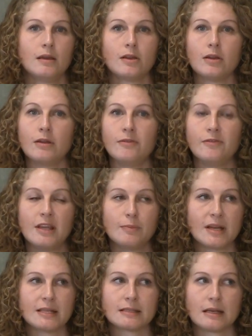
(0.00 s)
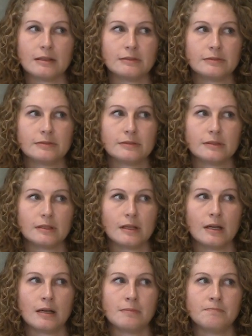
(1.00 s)
Couldn't feed myself.
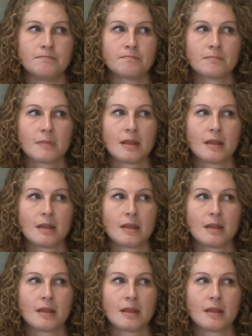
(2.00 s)
And